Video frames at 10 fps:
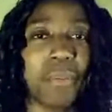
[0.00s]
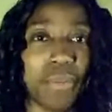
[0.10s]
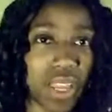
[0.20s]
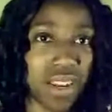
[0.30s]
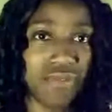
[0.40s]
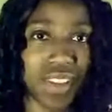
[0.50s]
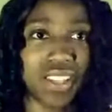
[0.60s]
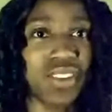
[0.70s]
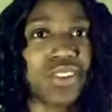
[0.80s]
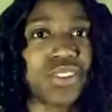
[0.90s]
The
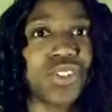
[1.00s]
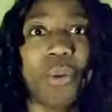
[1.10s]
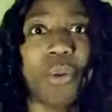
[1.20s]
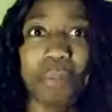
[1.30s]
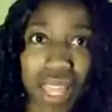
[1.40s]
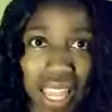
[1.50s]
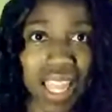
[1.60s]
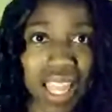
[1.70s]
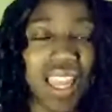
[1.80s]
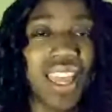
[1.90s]
benefits are so
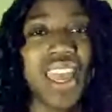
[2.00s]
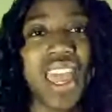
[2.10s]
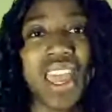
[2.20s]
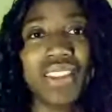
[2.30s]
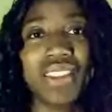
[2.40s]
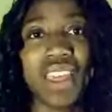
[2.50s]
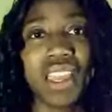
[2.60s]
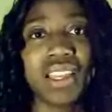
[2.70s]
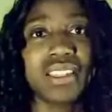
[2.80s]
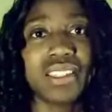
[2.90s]
many, and
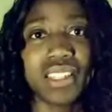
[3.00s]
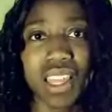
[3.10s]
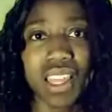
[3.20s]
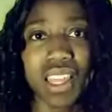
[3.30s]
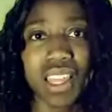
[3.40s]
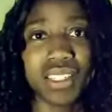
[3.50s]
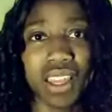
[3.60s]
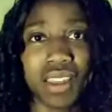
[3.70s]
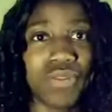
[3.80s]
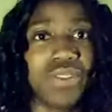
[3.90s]
it can seem
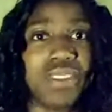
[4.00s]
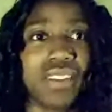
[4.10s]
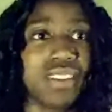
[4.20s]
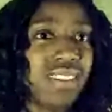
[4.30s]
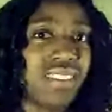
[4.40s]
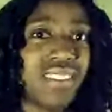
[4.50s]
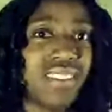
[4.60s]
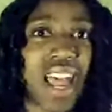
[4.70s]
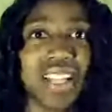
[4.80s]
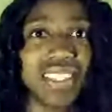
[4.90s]
as if
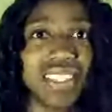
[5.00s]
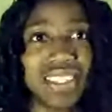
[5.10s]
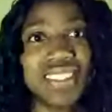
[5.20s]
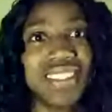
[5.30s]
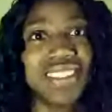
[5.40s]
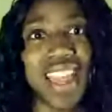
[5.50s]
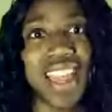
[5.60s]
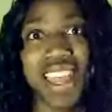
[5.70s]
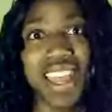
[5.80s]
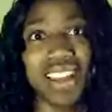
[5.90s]
that's
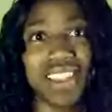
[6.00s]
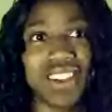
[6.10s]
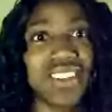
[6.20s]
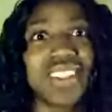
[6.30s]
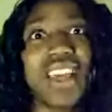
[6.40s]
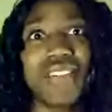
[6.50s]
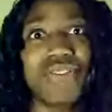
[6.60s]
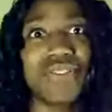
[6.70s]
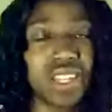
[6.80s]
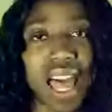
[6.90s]
it. You're
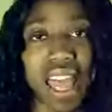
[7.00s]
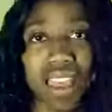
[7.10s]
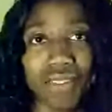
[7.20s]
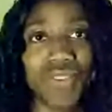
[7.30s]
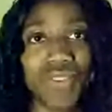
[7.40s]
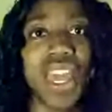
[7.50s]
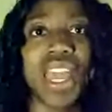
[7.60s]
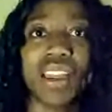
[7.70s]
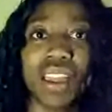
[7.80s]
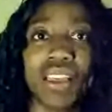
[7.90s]
set for life.
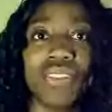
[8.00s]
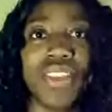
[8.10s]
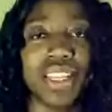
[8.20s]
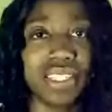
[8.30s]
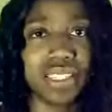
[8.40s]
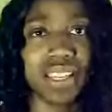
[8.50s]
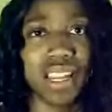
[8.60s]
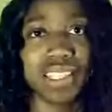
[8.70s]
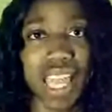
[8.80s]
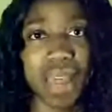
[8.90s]
And this is
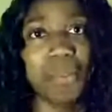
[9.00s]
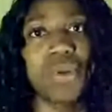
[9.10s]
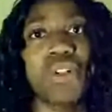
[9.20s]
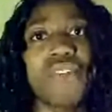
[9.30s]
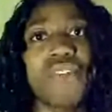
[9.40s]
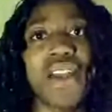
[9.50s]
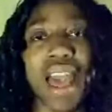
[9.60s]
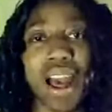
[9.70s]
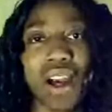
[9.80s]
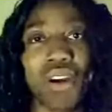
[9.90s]
an example of
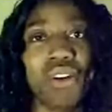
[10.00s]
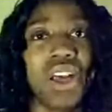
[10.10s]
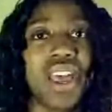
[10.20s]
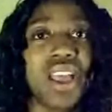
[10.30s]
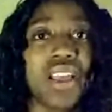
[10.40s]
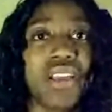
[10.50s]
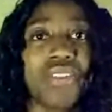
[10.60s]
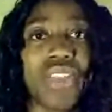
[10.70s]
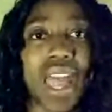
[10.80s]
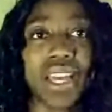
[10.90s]
how
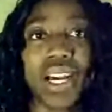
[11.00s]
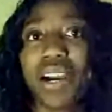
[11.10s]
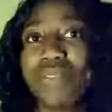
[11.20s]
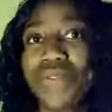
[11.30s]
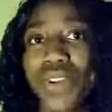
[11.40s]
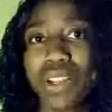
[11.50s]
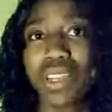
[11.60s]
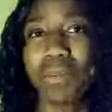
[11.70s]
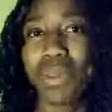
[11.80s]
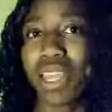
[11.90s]
that
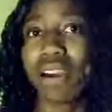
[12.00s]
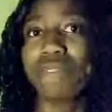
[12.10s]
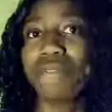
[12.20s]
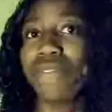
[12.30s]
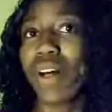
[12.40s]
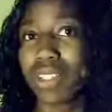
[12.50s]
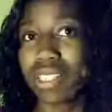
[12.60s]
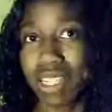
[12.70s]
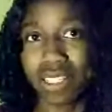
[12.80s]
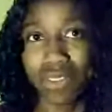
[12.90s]
comfort can be a
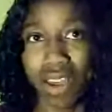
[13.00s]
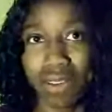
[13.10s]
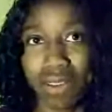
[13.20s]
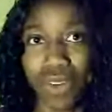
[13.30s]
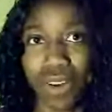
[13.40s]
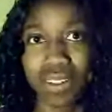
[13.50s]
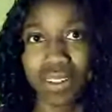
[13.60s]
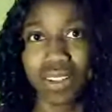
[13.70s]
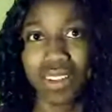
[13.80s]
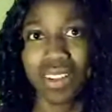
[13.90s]
false sense of
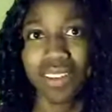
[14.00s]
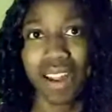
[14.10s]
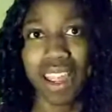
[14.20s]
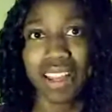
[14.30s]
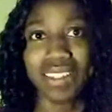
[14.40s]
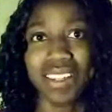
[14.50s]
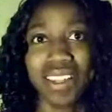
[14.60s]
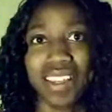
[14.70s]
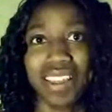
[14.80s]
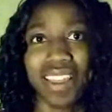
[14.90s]
comfort, right?